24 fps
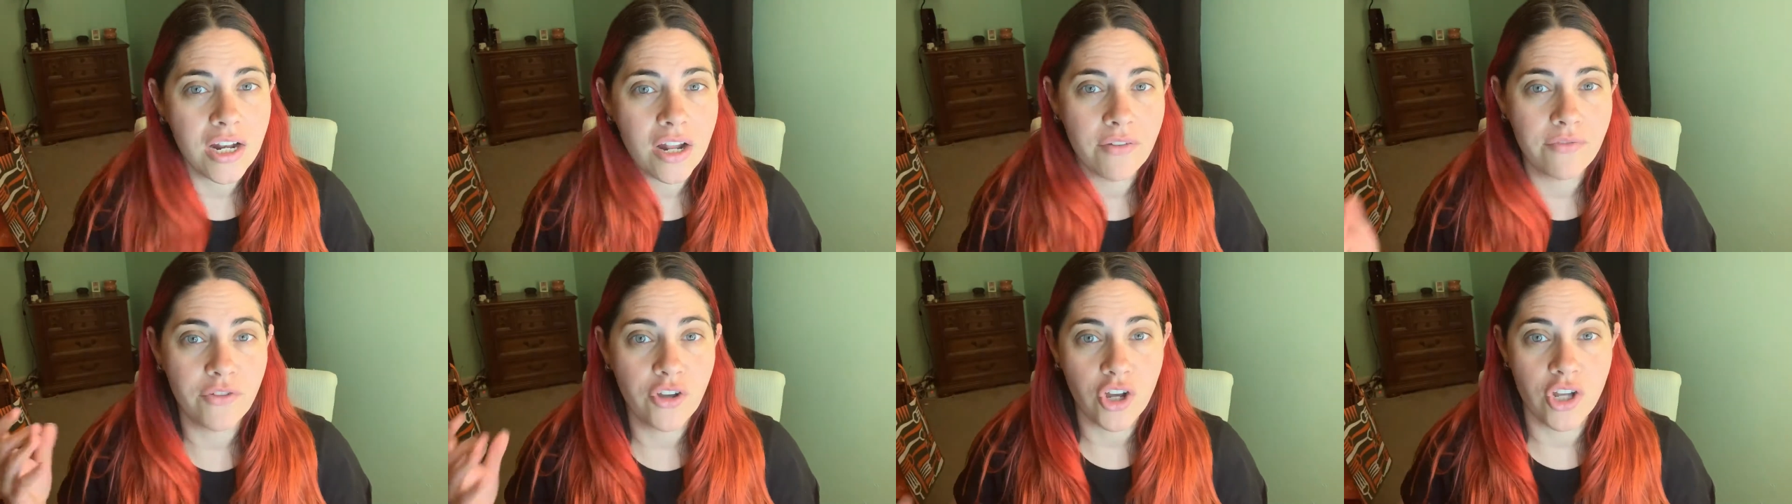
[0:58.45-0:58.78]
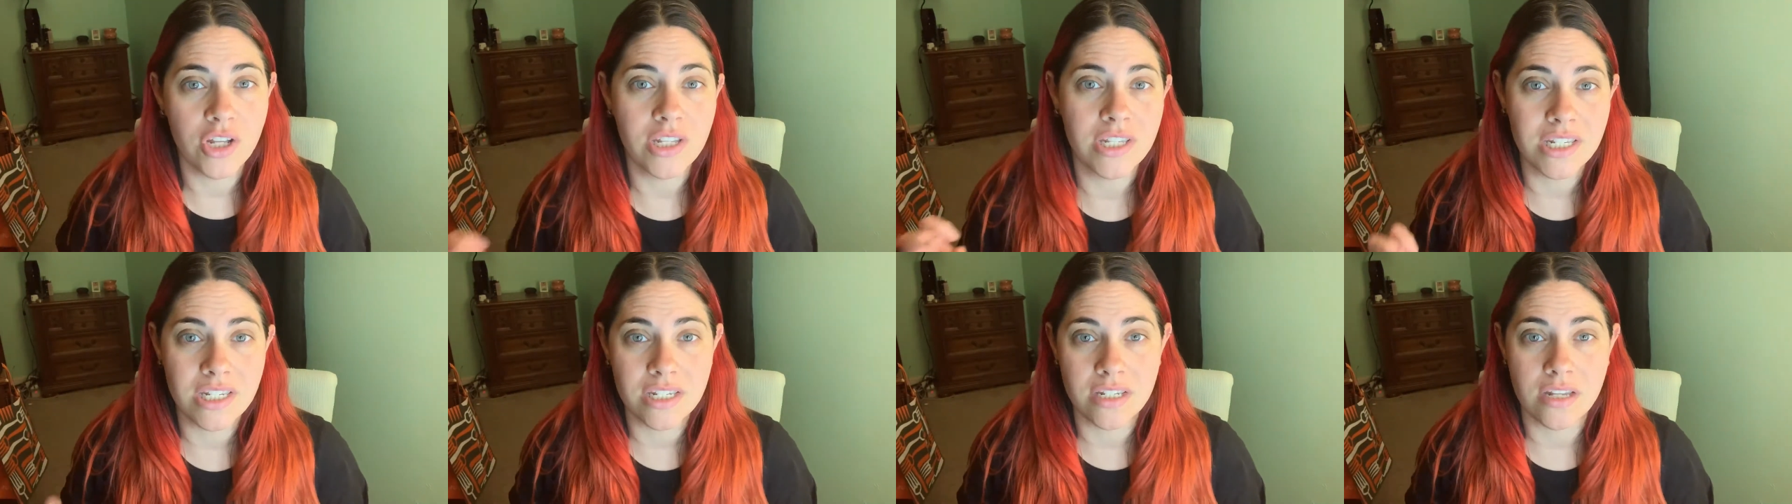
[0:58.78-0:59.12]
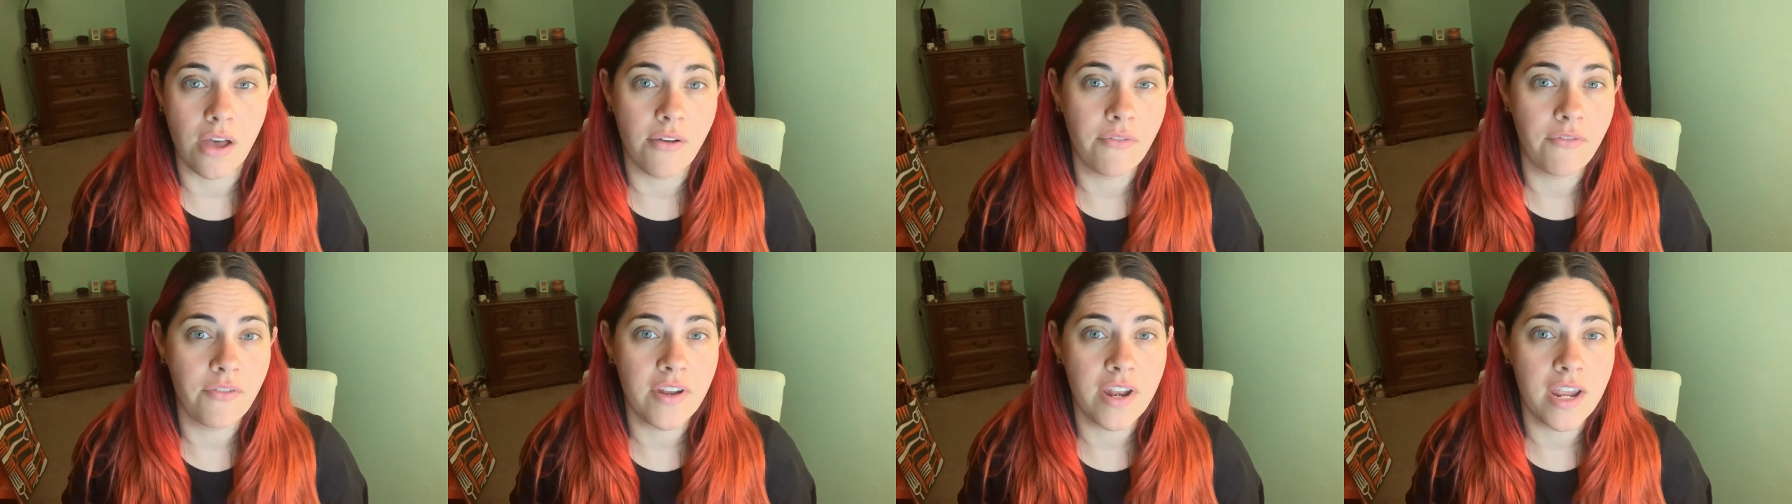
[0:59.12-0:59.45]
of good
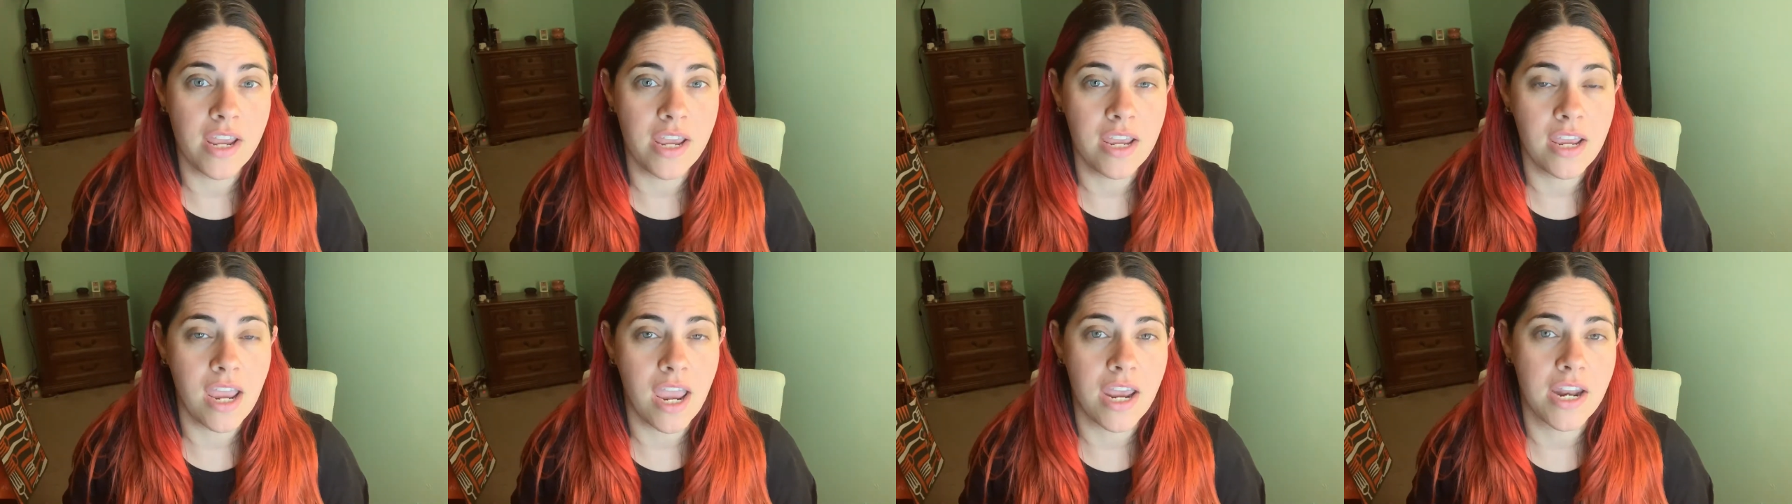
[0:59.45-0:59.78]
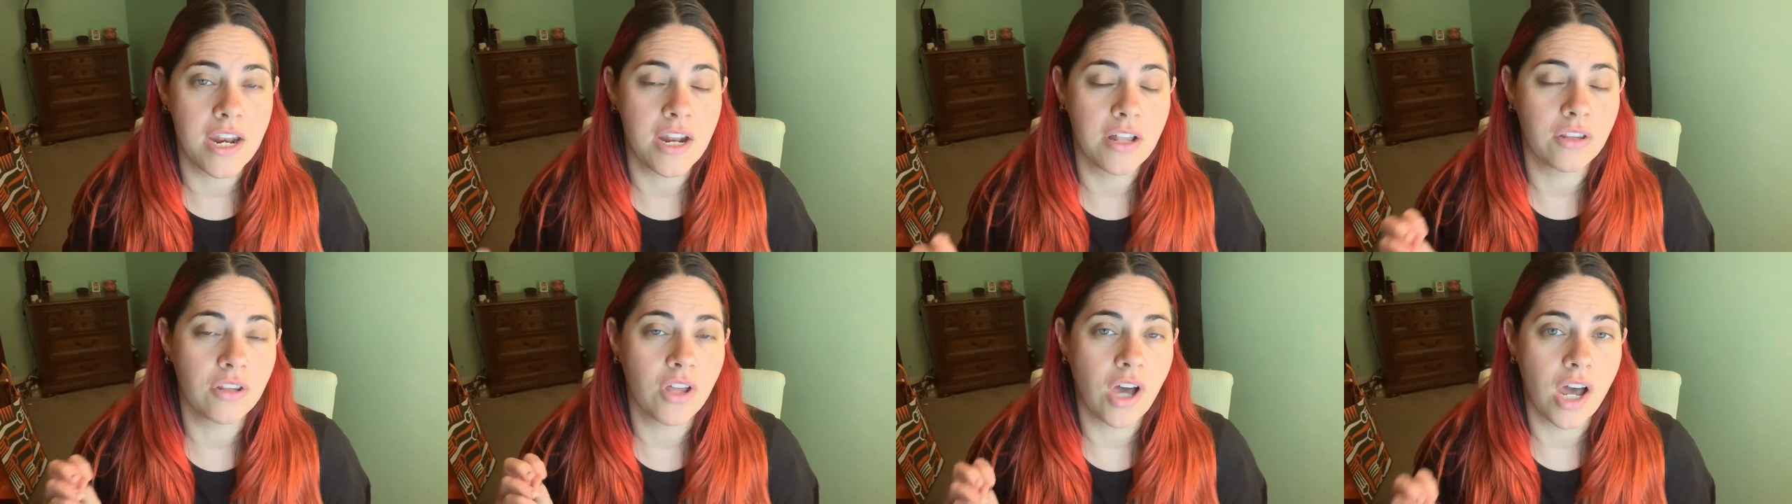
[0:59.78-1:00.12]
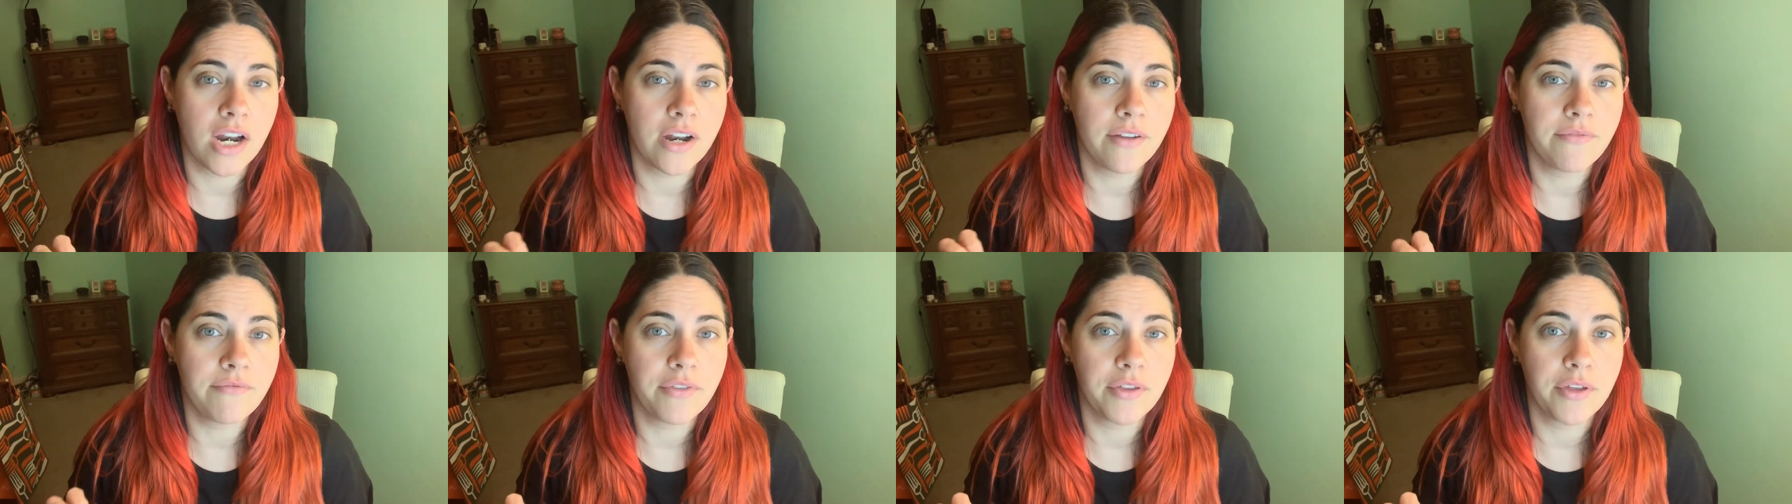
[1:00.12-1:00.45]
stuff in it, and a
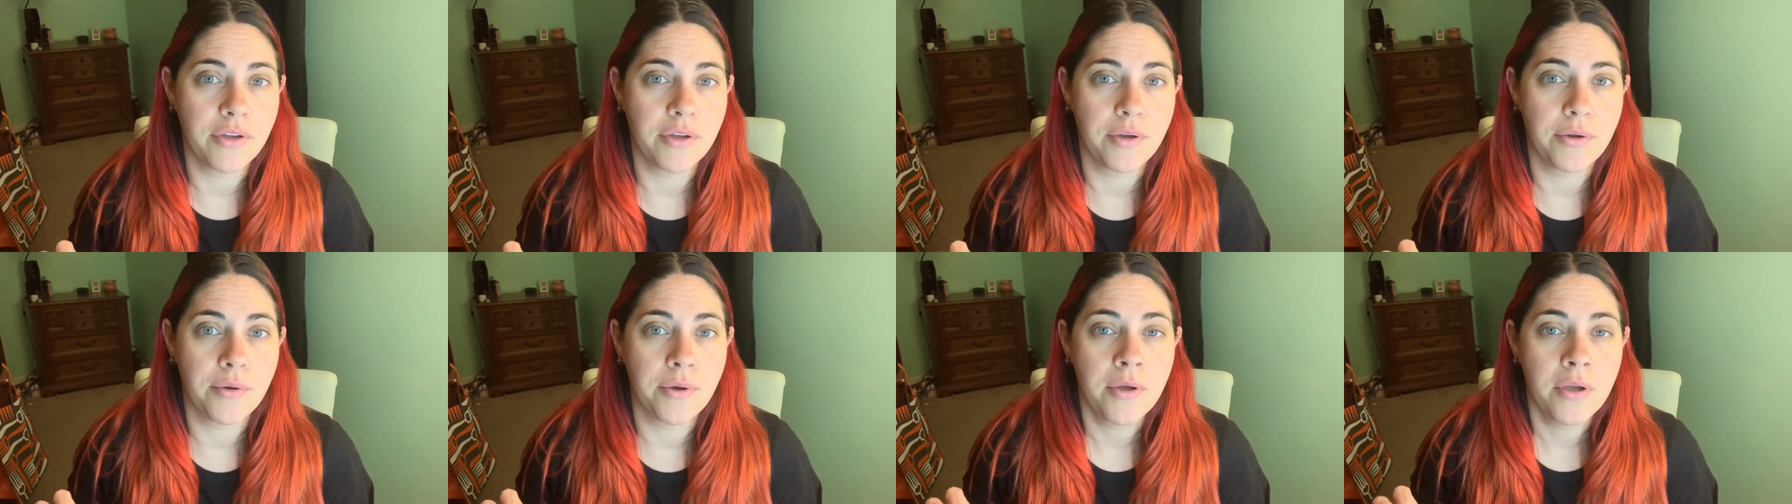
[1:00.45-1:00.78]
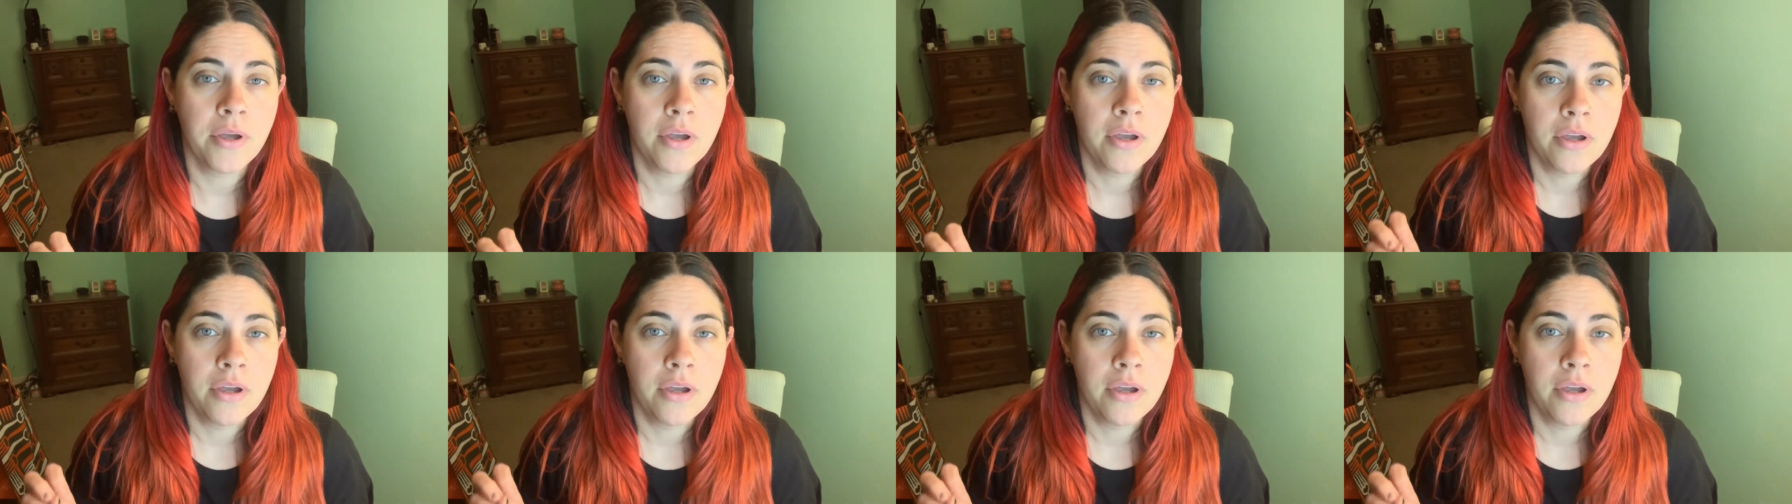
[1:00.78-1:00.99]
lot of the